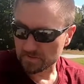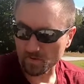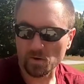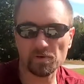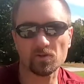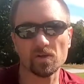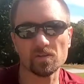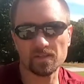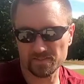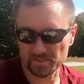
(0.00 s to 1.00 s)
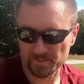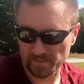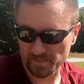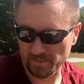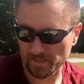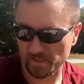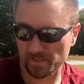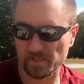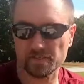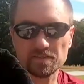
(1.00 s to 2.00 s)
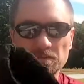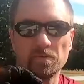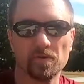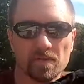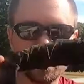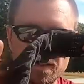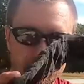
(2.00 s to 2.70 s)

So I'm gonna crawl underneath this thing and actually put